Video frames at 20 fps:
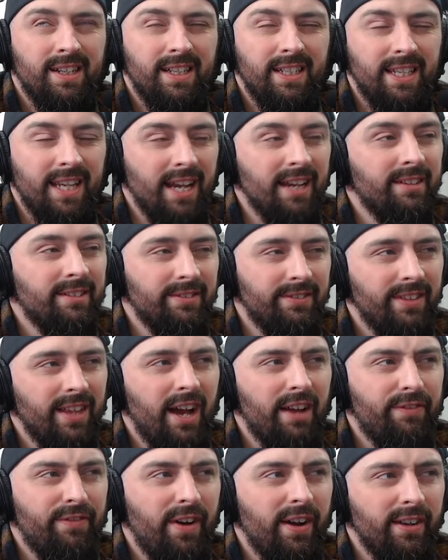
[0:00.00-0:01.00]
Yeah,
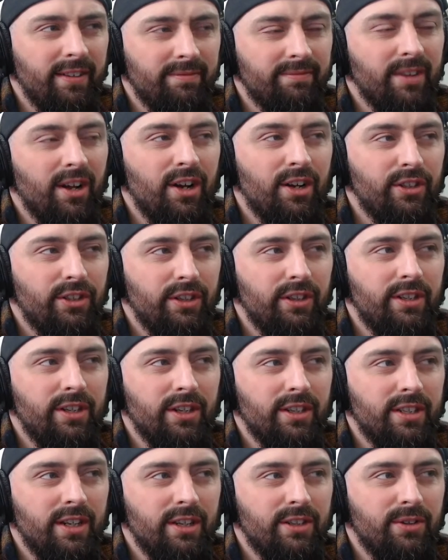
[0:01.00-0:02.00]
I'd fight 100
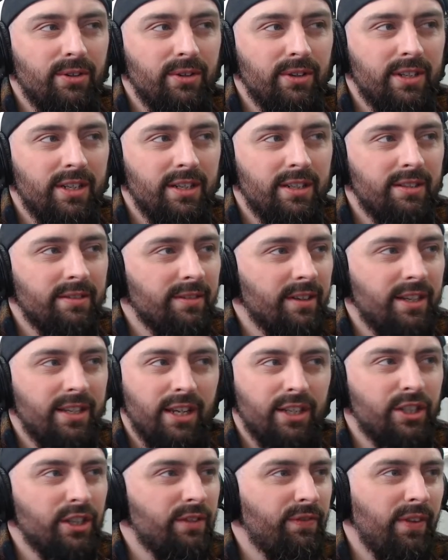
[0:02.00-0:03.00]
duck-sized horses. Because
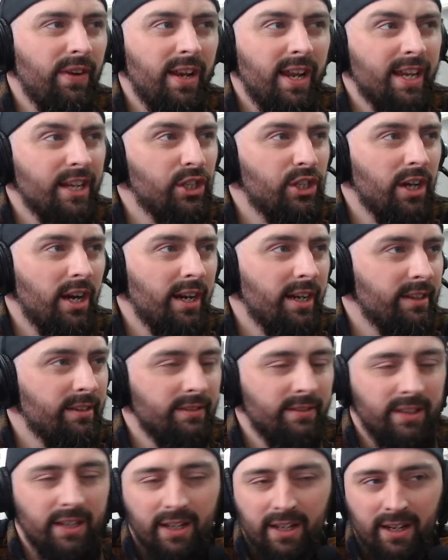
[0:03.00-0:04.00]
I'd just feel like a giant.
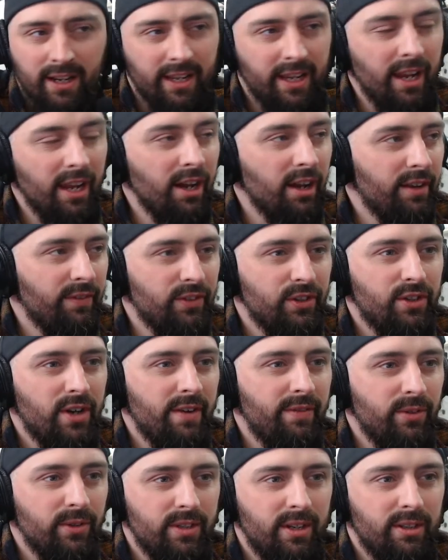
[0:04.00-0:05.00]
Like in Gulliver's
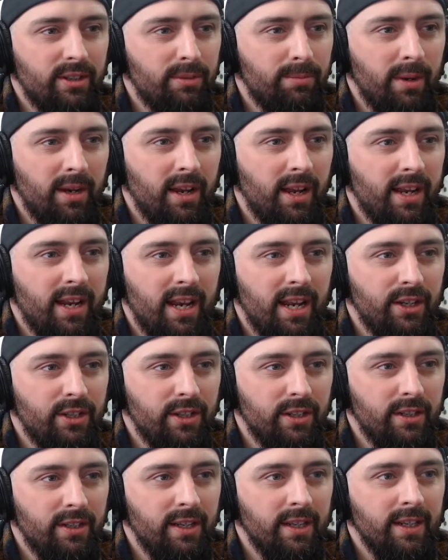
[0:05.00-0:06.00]
Travels, I'd just be like a
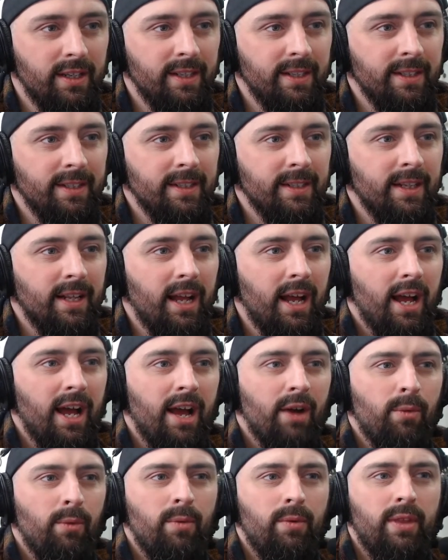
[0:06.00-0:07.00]
legend.
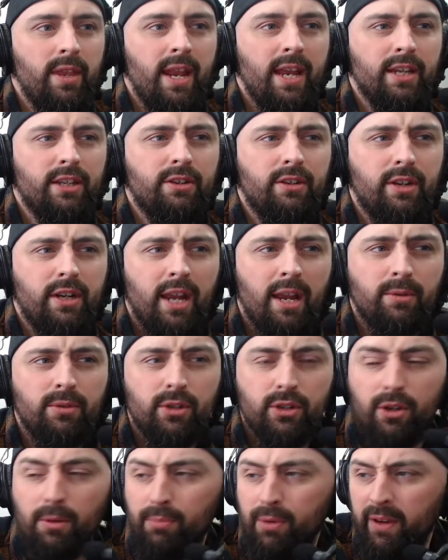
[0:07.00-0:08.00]
When will the next Games
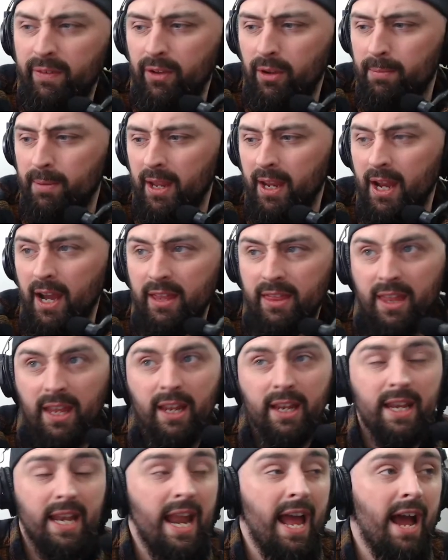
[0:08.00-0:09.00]
Workshop preview be? I
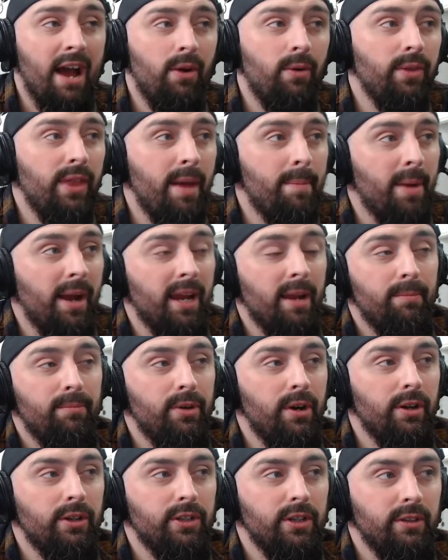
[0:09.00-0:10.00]
think now they're back in
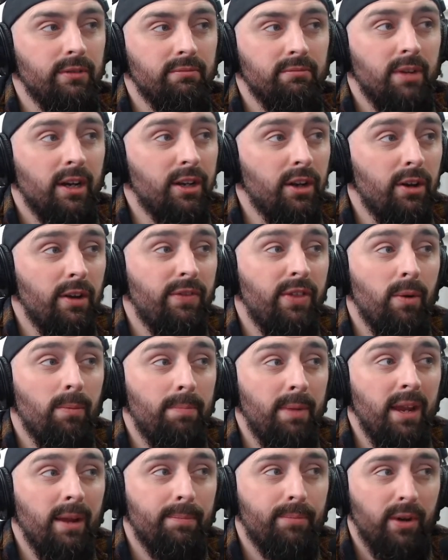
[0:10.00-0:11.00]
production. I don't know if there'll
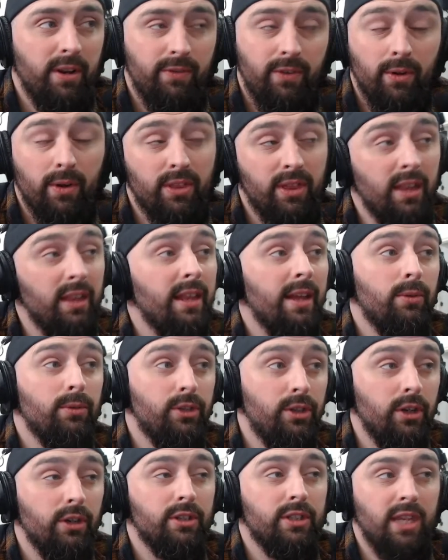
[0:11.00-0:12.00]
be a preview. I think they'll
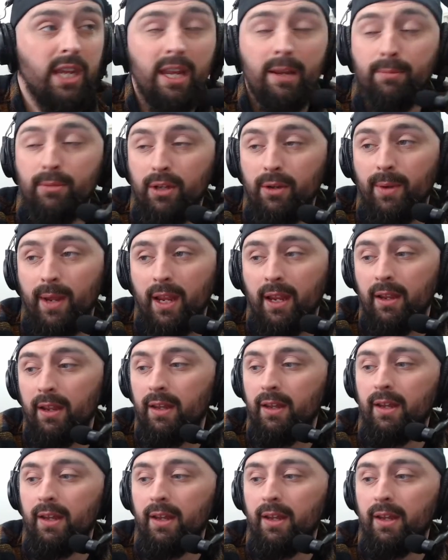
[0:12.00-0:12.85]
just keep doing